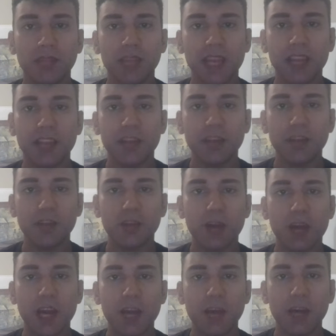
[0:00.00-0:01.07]
Hit
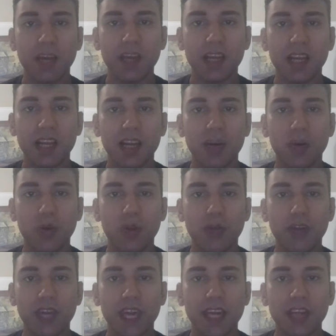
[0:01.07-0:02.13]
subscribe and click all
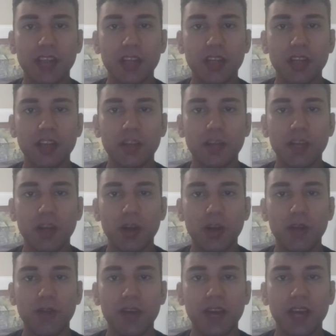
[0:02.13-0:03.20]
notifications to be
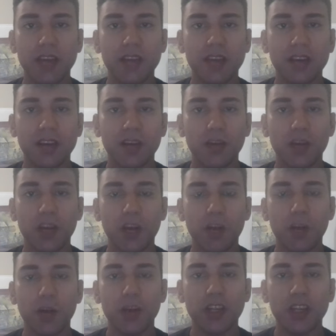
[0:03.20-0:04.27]
notified when I
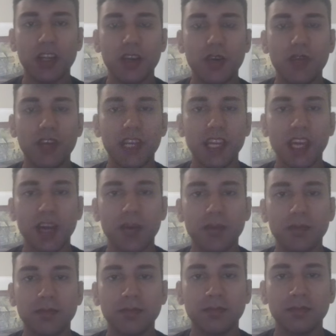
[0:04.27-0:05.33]
upload a new
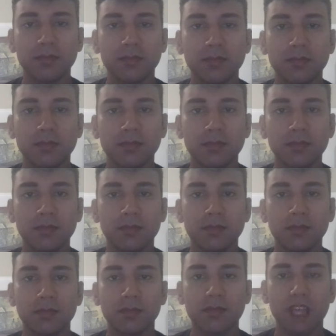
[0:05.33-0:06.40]
video.
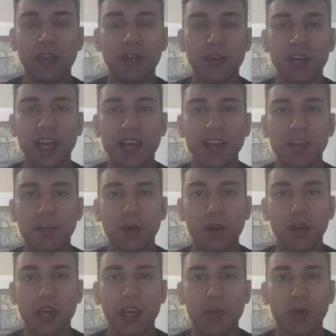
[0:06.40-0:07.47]
If you'd like to
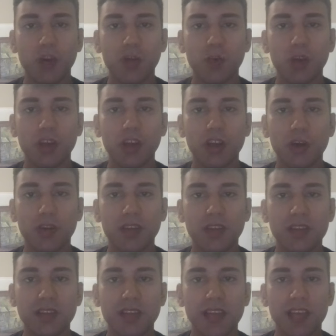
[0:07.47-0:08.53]
book a one-on-one -on -one
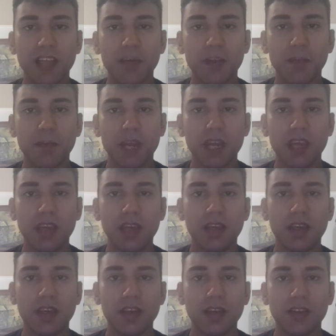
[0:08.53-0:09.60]
coaching session with me,
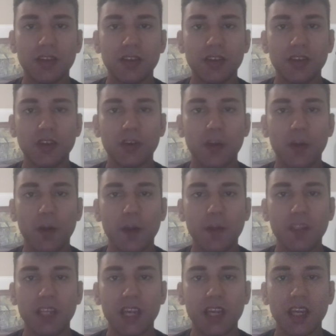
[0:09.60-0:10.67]
just go to my
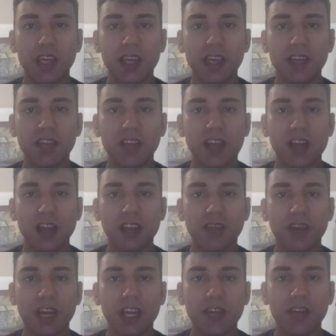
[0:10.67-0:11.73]
website. It is
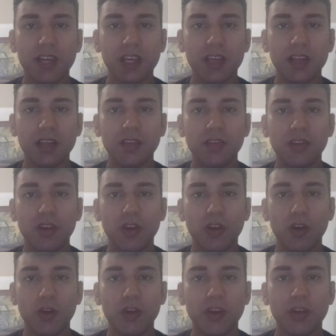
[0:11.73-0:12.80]
narcsurvivor.com
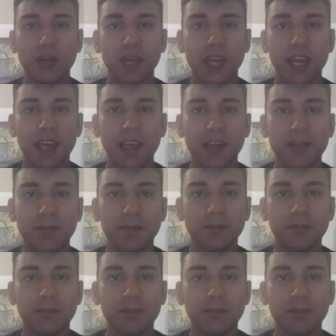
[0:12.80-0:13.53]
www.narcsurvivor.co.uk.